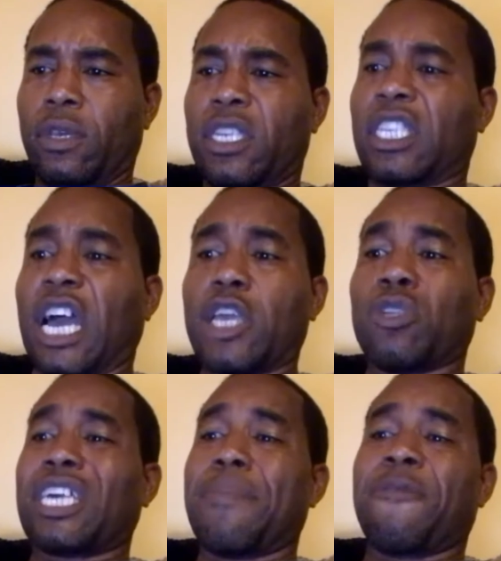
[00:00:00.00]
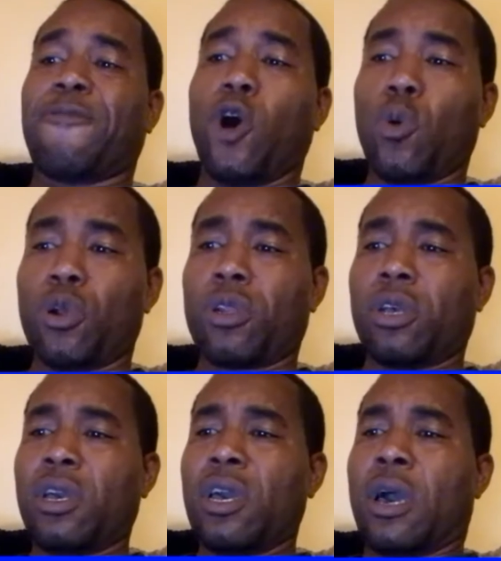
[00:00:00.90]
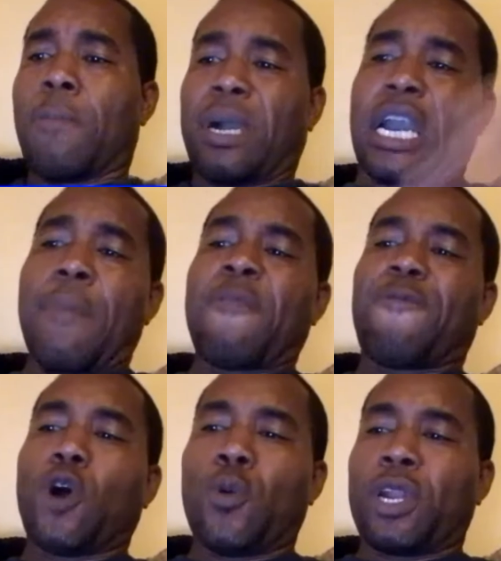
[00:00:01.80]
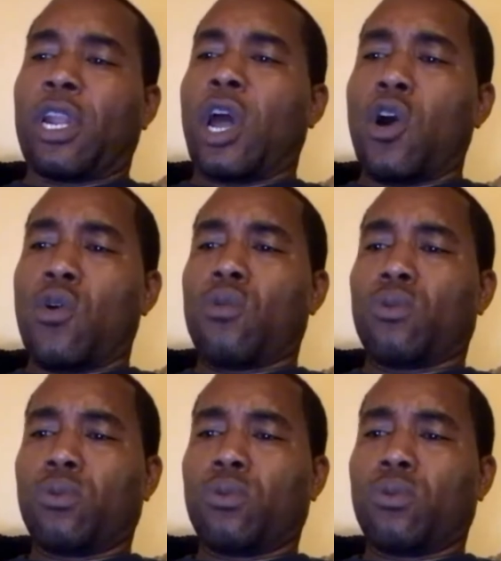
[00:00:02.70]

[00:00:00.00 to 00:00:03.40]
Castano was coming forward, but coming forward alone